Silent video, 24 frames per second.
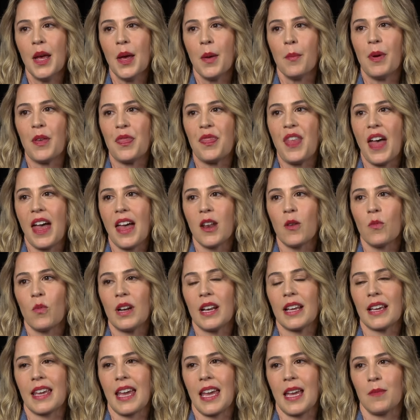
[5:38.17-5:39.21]
But then when
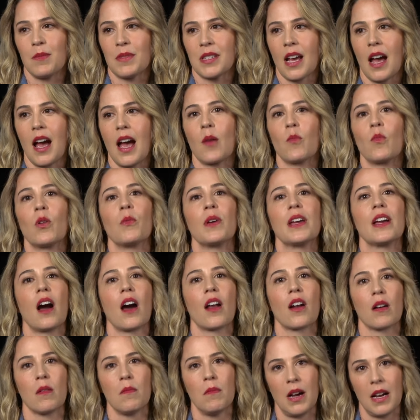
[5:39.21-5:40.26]
it came time, when we got
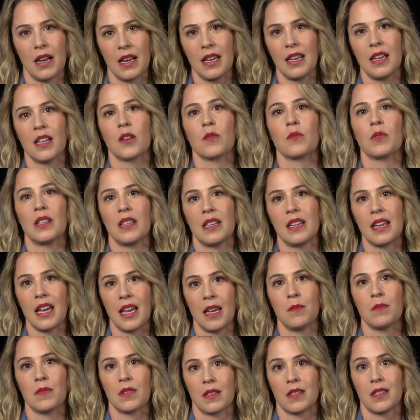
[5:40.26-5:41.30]
our money and it really
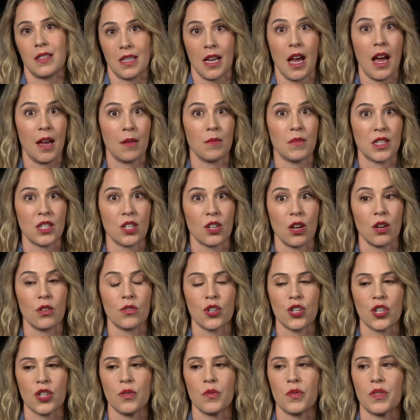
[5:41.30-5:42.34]
came time to go
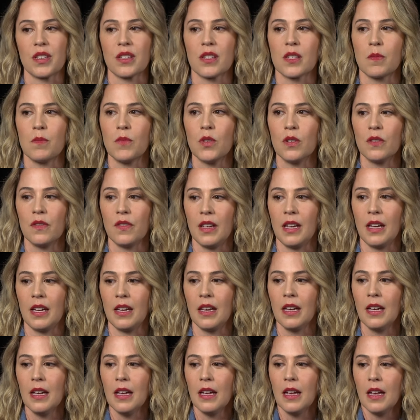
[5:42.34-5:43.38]
shoot this
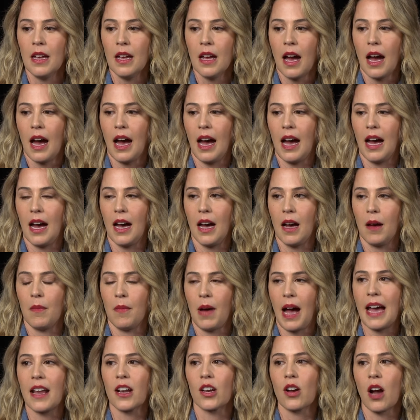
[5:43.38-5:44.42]
movie, um,
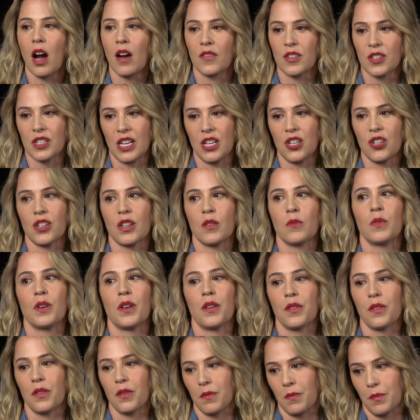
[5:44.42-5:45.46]
I had a conversation
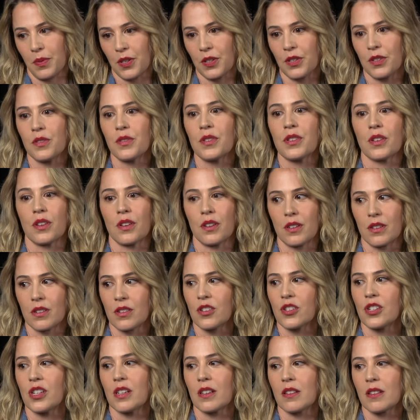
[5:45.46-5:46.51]
with
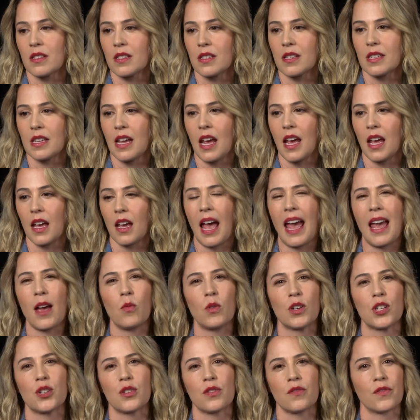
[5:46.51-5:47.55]
producers just saying, hey,
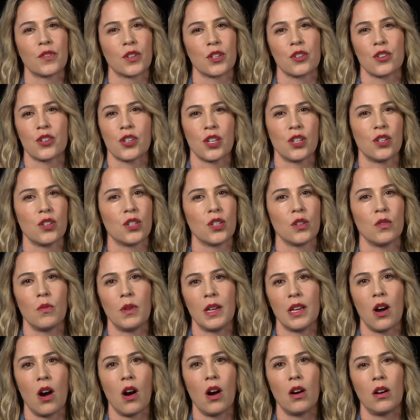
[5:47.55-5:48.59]
which version do
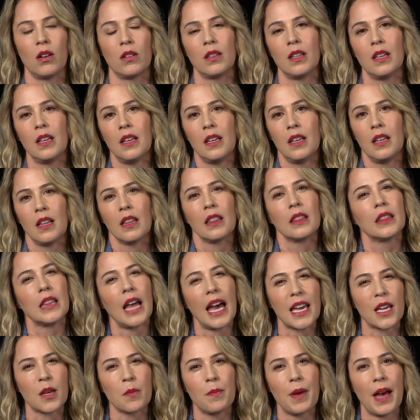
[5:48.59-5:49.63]
we all
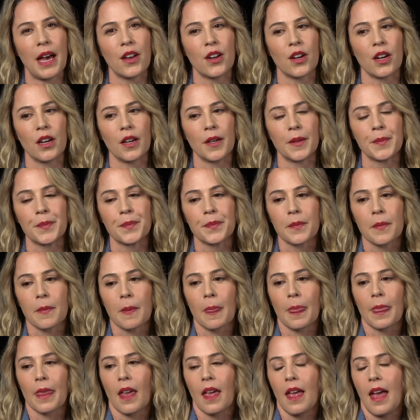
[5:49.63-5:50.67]
like better?
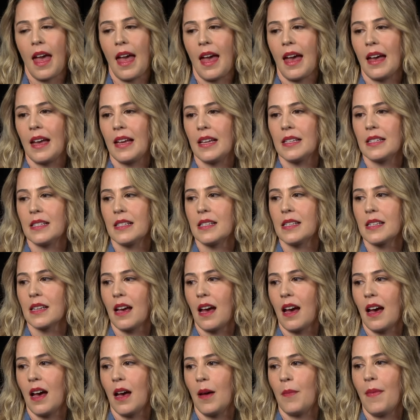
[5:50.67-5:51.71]
And
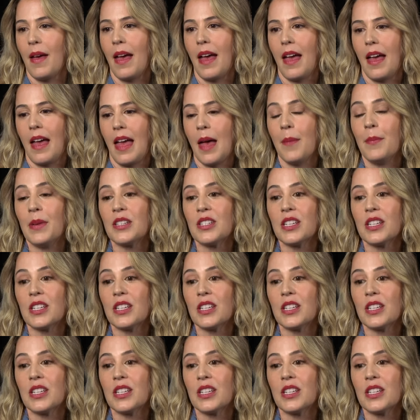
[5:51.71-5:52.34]
um, Emma